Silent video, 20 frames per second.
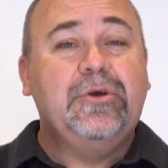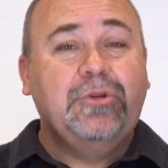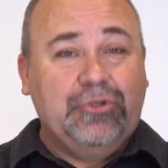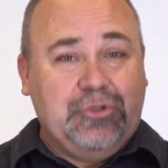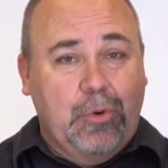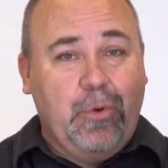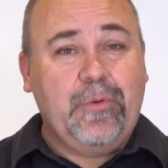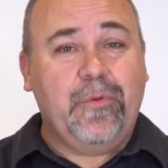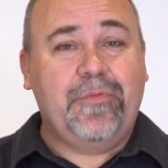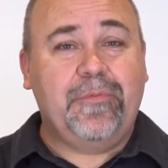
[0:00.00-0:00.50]

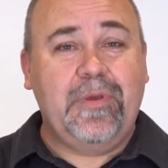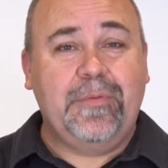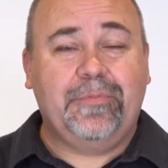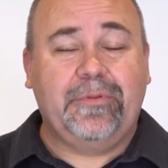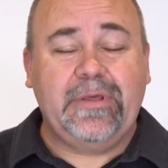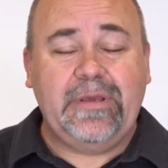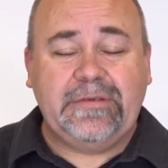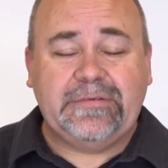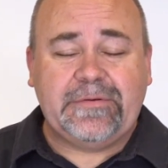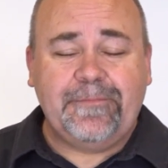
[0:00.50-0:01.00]
Join with me,
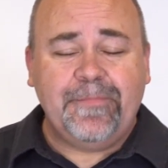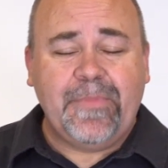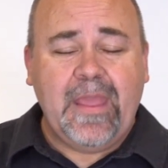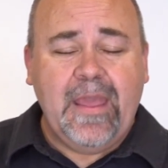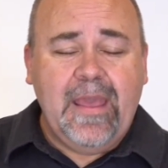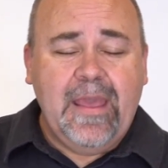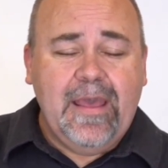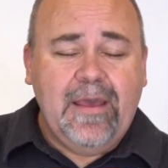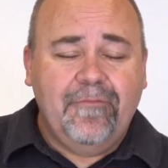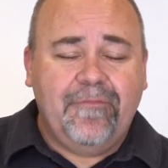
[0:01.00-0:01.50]
please.
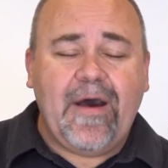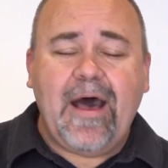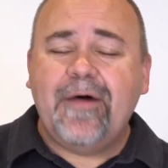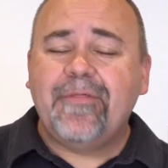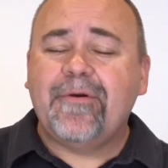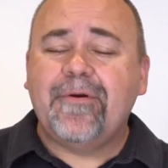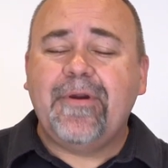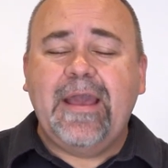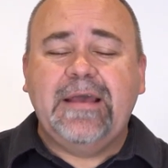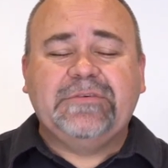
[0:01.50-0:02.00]

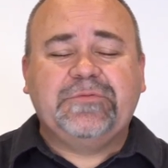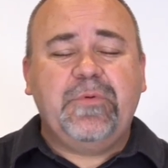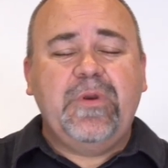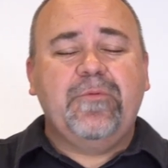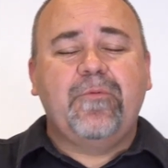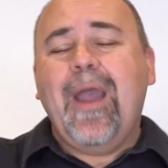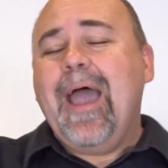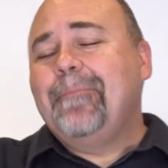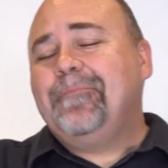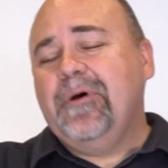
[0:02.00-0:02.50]
Father, as we
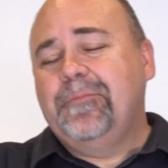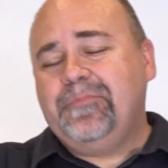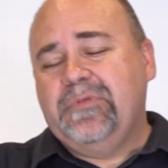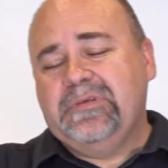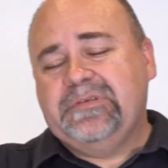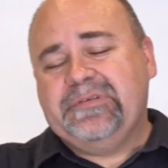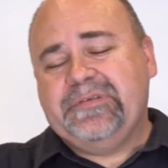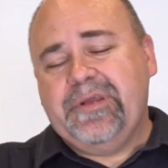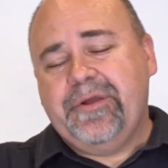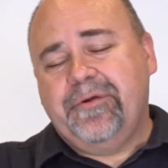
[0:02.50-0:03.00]
wrap up
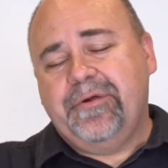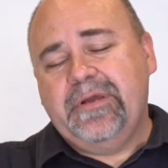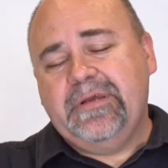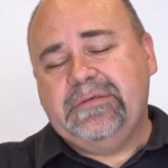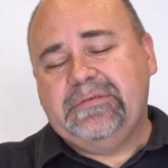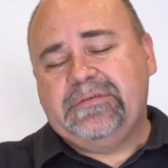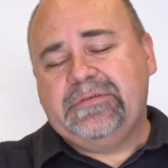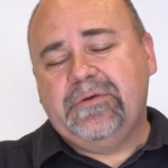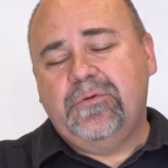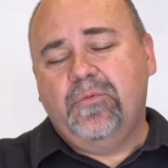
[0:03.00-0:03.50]
this
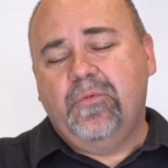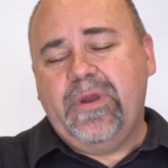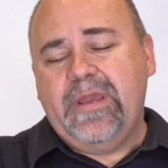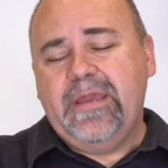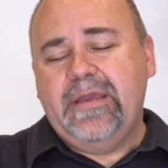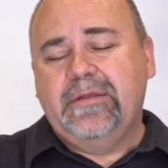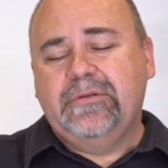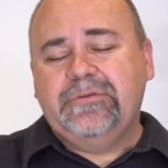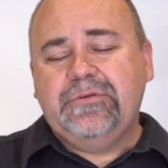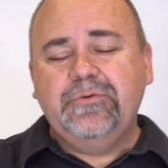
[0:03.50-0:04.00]
series,
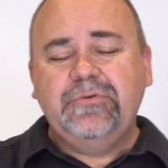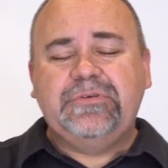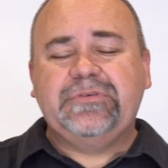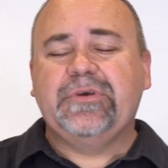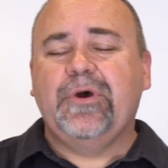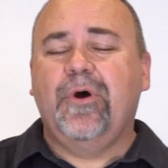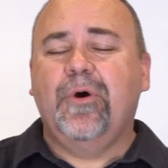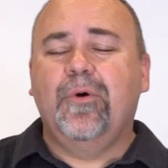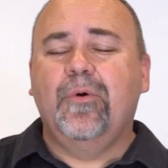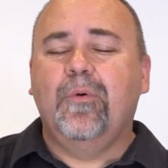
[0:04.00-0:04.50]
we do
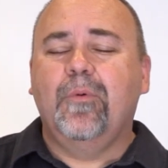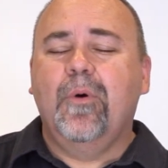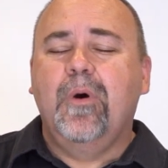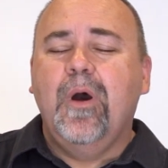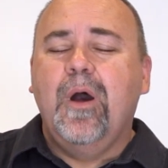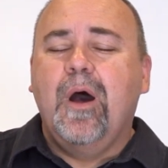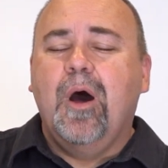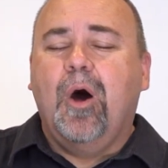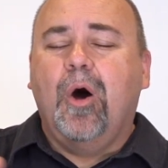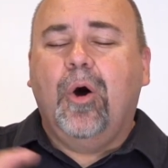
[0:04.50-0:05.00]
so
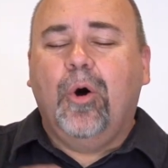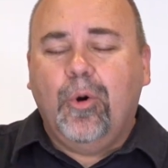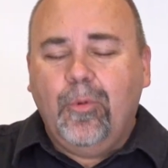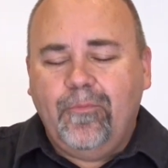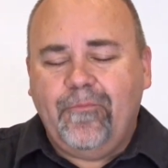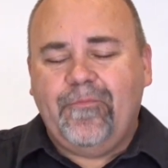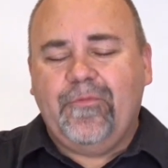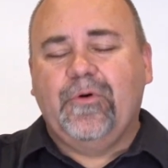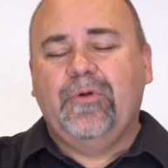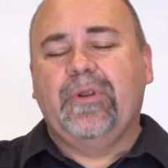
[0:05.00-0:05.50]

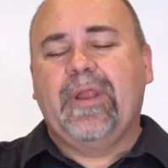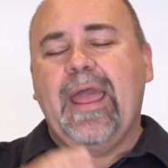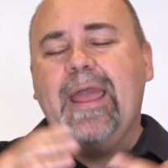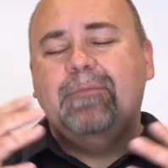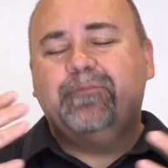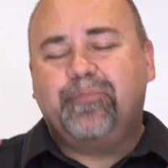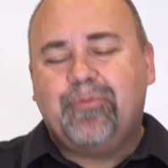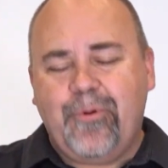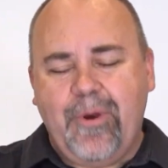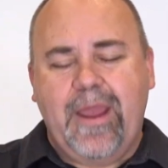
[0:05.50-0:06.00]
hopeful
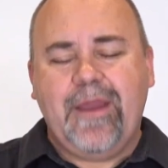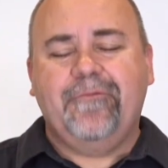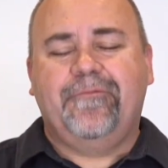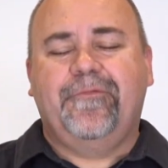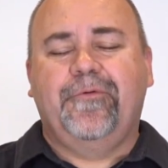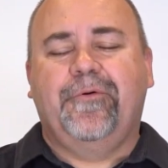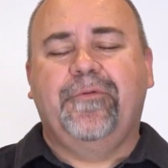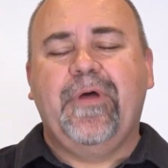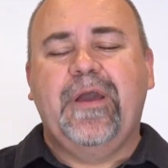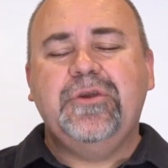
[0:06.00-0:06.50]
and
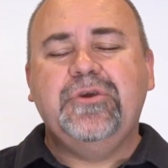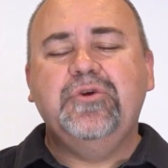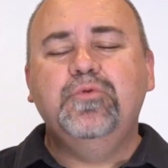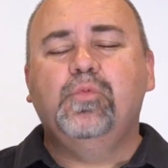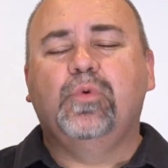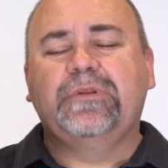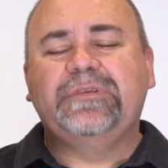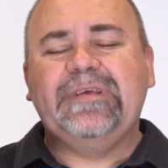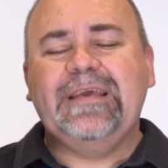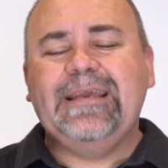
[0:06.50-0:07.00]
prayerful that you
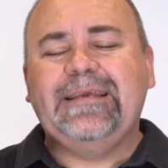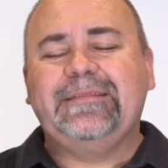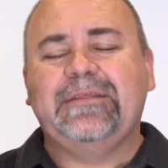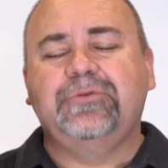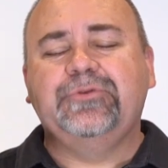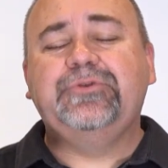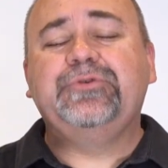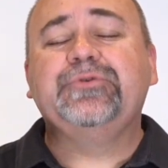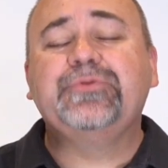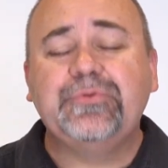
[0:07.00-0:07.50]
will take the
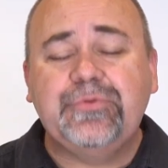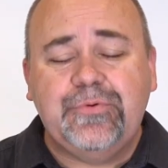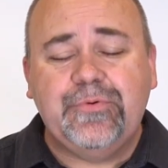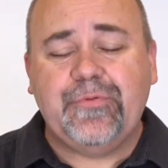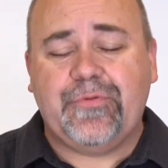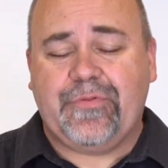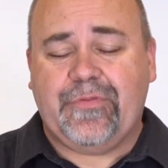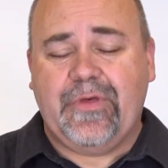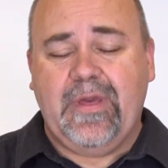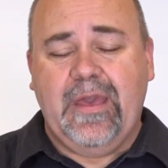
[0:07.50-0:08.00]

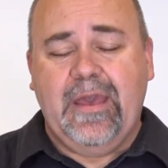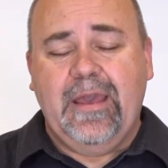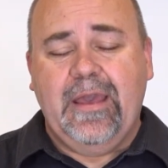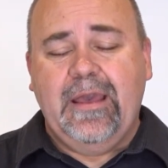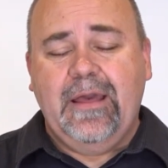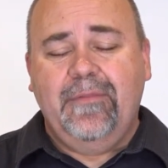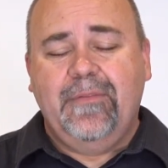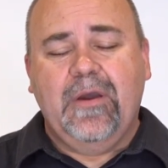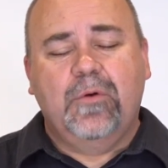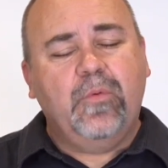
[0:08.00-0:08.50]
truth
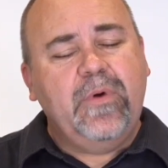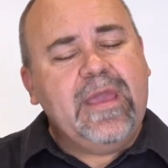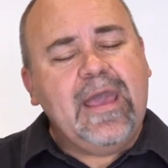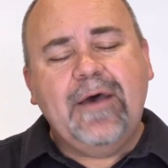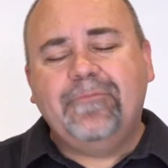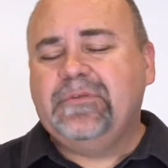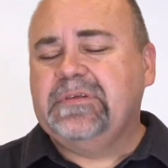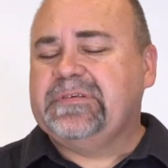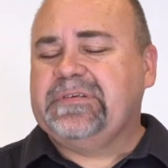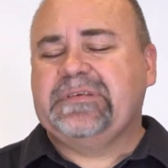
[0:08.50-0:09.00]
that we
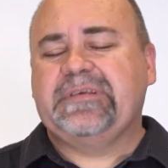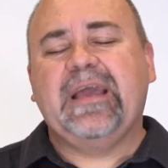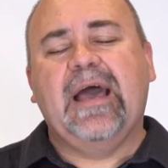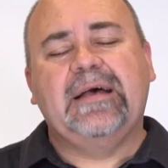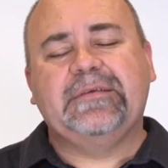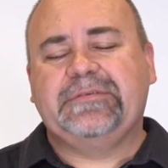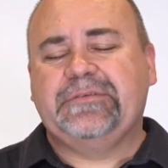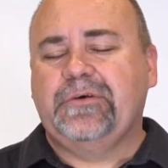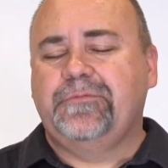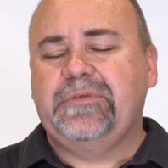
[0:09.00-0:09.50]
have
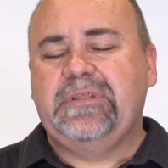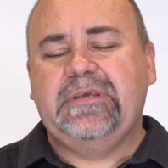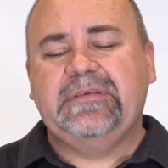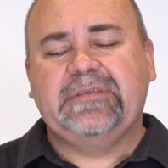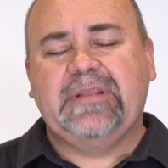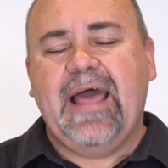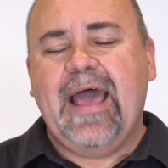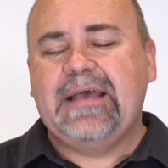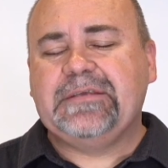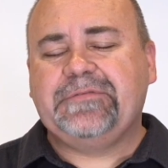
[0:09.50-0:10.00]
discussed over these
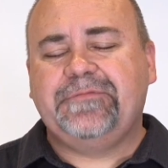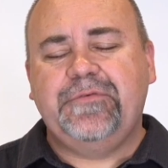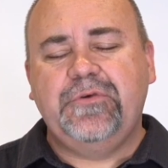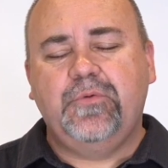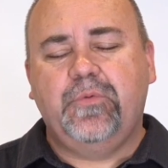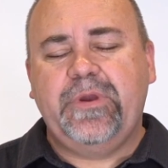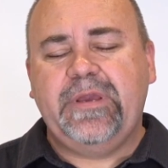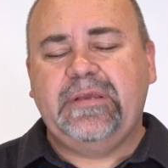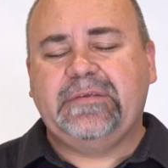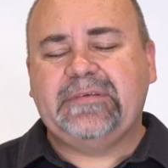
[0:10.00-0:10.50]
last few
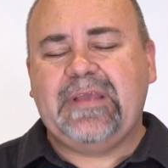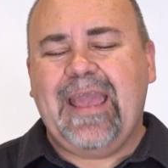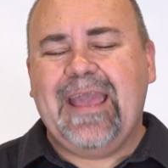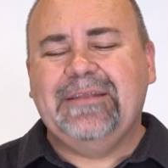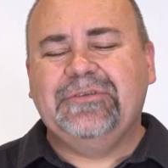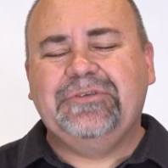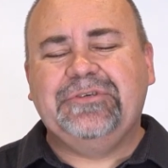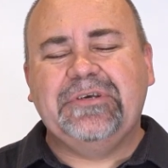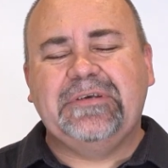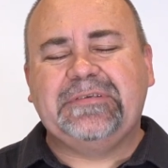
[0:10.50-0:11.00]
weeks
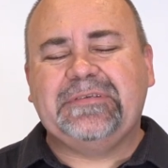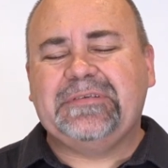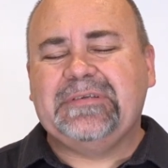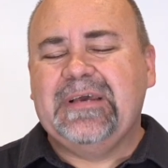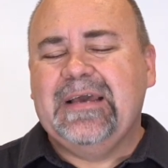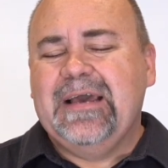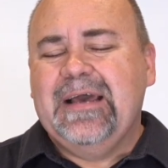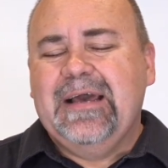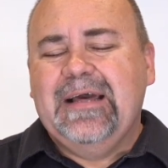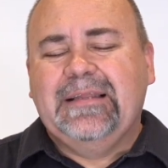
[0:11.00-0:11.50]
and just
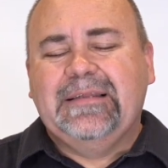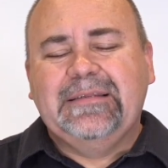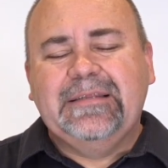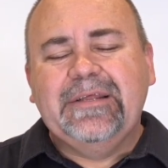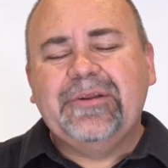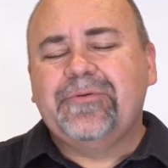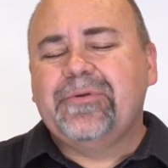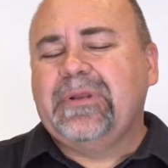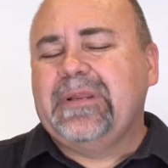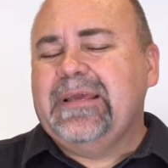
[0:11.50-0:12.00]

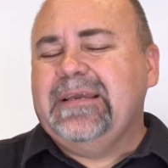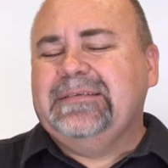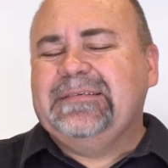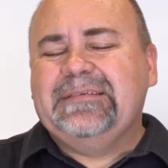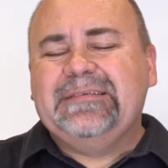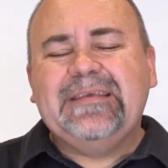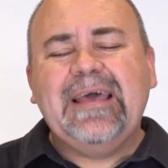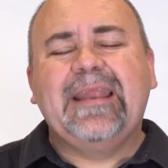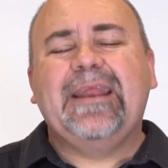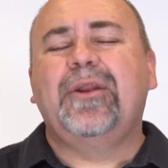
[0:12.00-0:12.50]
literally
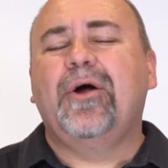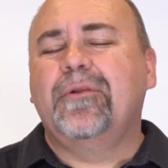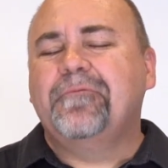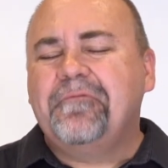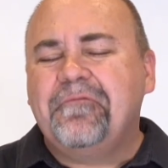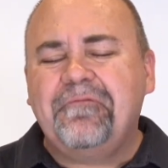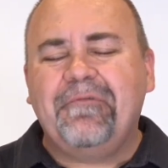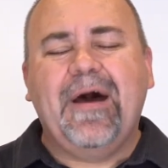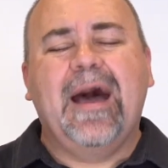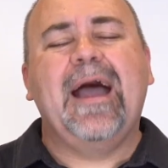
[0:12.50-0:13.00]
set it on
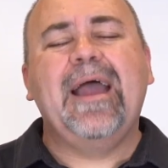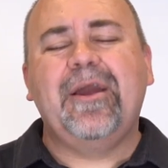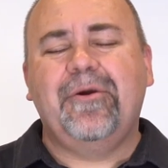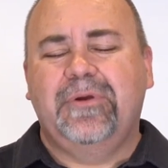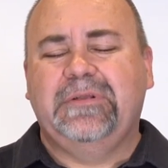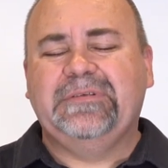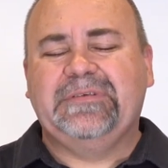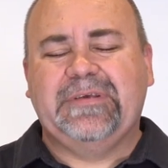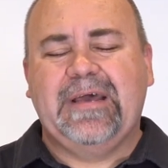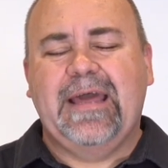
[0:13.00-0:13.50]

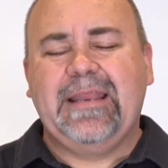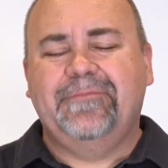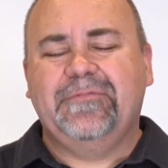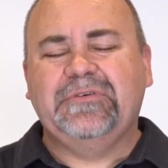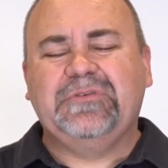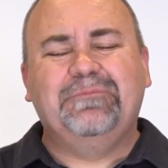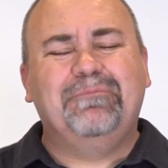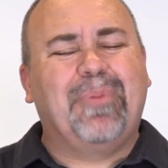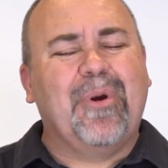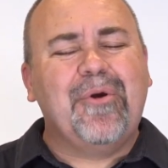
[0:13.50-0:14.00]
fire inside of
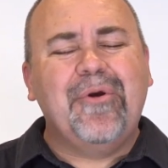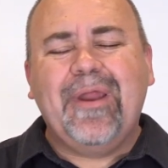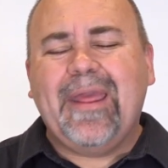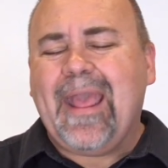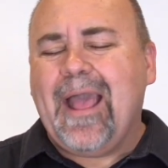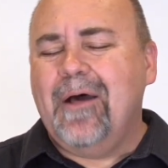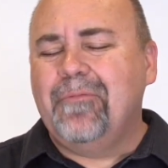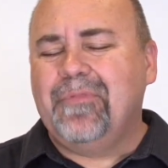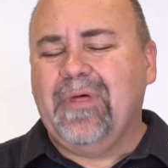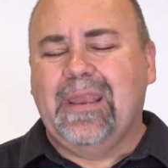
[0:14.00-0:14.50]
us, burning
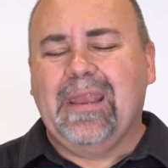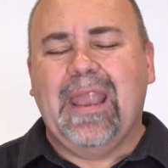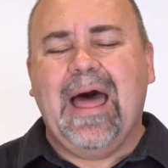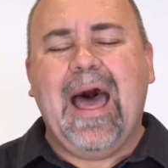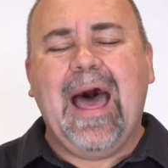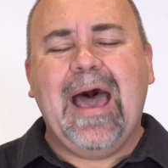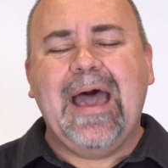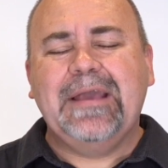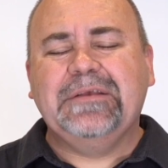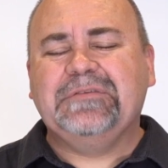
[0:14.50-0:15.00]
out the
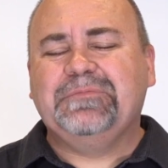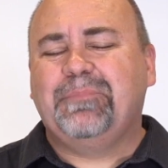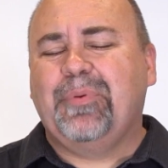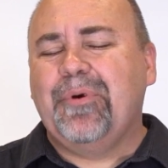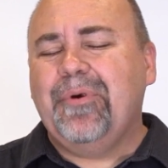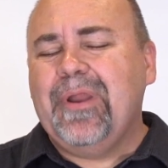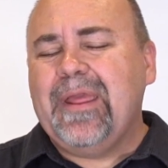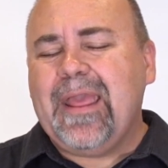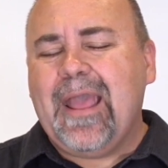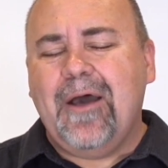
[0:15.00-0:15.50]
lies,
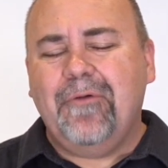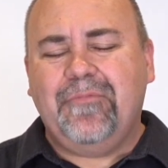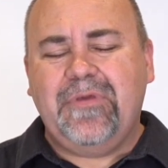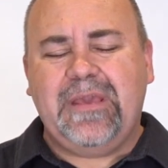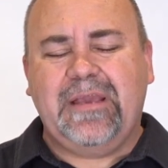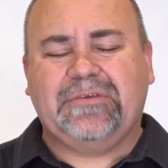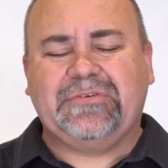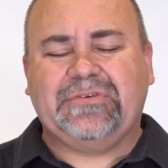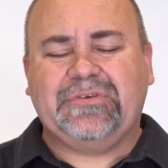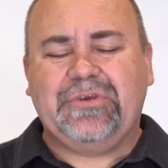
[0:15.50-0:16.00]
burning out the
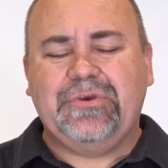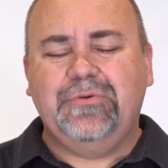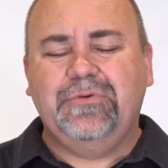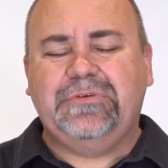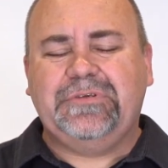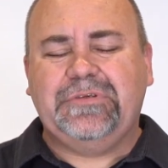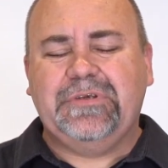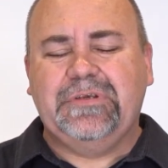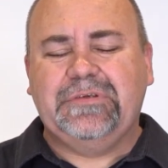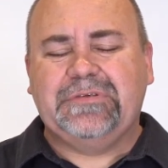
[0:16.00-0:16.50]

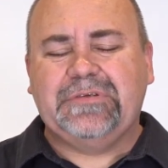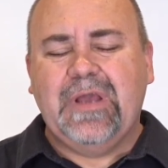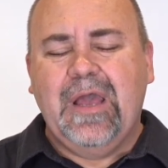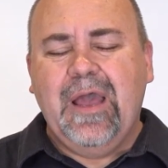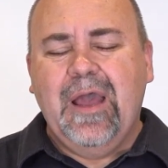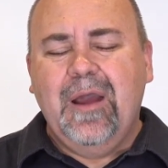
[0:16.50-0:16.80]
excuses,